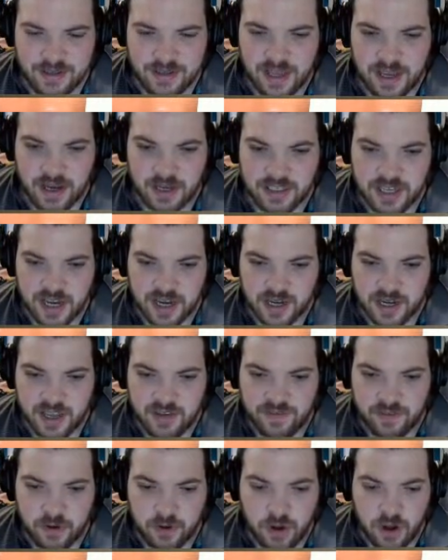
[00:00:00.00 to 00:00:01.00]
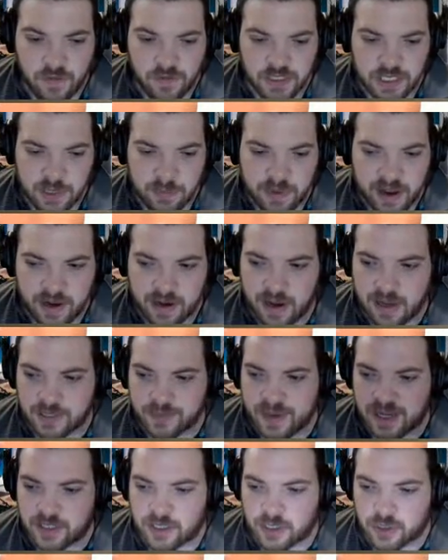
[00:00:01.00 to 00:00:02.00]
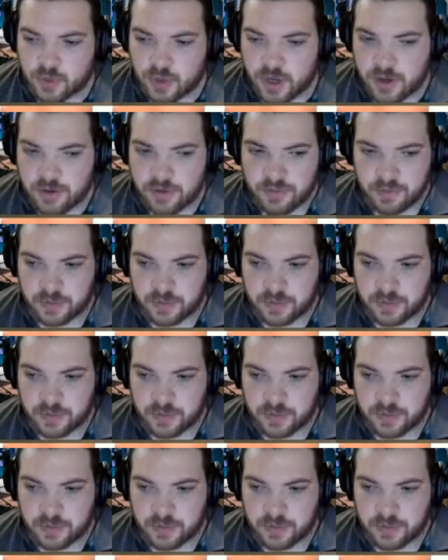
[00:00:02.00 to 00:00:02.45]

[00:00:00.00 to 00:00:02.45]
They're going to take a knee for, obviously, Black Lives Matter as well,